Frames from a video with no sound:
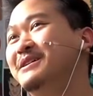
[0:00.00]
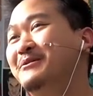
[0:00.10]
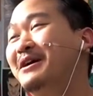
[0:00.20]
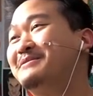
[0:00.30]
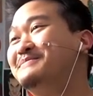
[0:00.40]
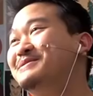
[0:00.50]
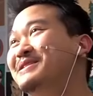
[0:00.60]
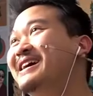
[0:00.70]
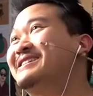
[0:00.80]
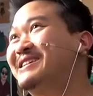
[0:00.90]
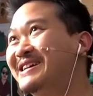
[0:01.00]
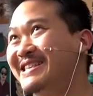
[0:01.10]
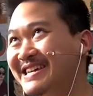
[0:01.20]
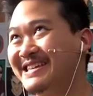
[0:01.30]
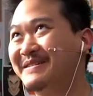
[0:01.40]
Quite a bit,
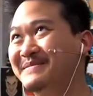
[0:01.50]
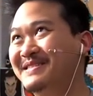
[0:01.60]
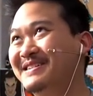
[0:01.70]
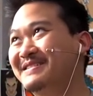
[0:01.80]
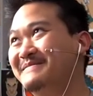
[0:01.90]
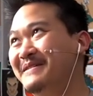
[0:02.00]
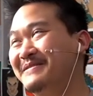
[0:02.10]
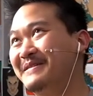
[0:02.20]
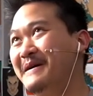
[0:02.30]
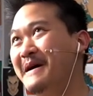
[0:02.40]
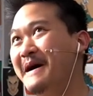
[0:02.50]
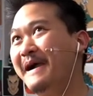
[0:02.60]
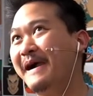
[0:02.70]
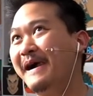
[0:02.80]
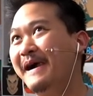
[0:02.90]
actually. Let me think about that.
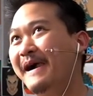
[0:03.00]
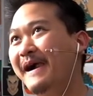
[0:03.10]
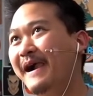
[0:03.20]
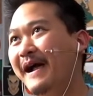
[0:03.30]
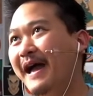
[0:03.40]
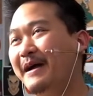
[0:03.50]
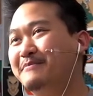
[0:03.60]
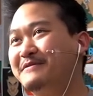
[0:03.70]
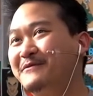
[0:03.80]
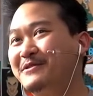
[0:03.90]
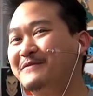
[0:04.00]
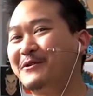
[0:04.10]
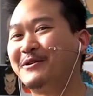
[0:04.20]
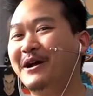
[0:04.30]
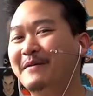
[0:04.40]

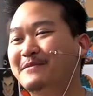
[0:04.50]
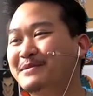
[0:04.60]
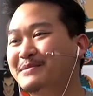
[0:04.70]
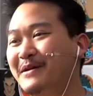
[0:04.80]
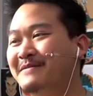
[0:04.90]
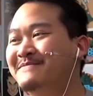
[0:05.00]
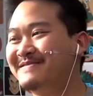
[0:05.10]
MP44, Optimus Prime.